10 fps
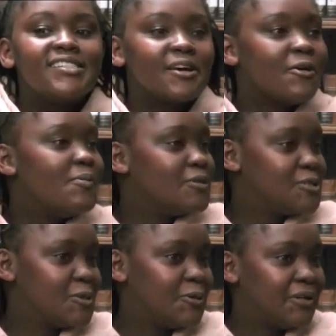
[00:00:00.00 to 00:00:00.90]
is a common
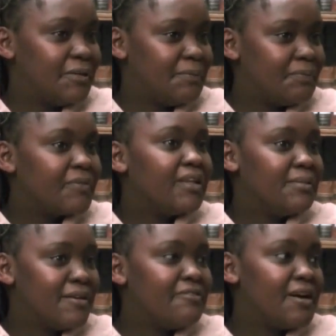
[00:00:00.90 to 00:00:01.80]
story in
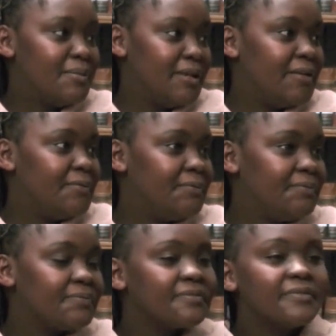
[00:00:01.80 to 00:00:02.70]
my family,
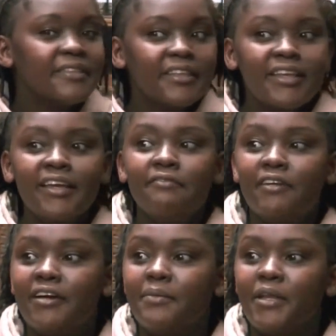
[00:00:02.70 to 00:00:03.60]
in
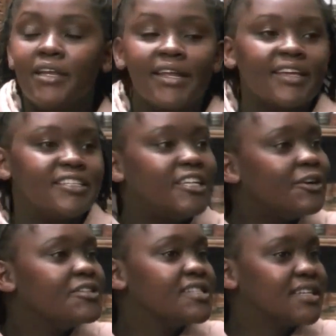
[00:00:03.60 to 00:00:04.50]
very many, like she
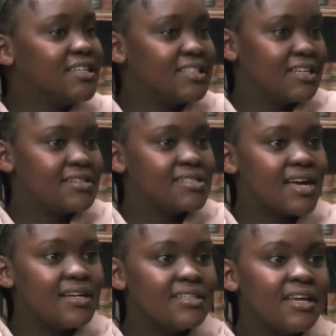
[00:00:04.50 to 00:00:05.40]
constantly tells
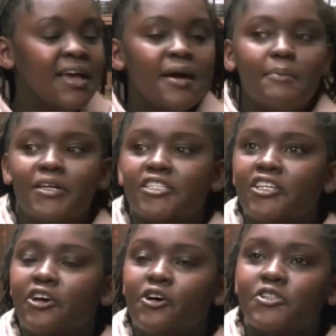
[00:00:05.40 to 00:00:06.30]
that, but
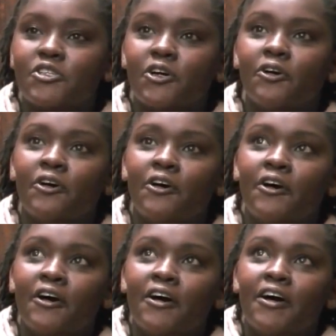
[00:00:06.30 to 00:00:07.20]
she also,
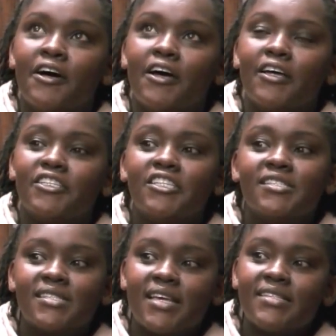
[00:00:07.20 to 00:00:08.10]
she
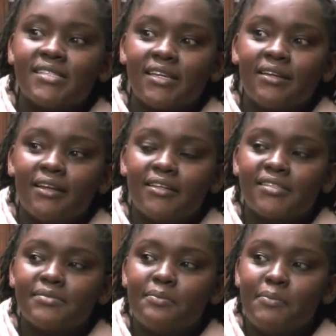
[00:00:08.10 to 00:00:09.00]
says it
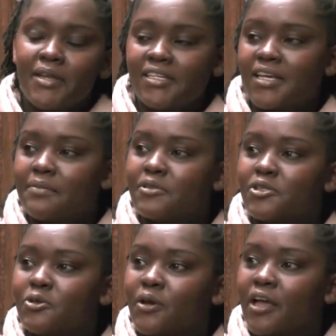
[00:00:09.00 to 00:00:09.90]
many
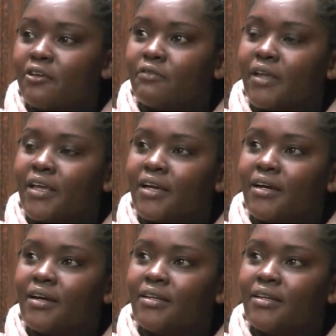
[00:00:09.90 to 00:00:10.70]
times to kind of like,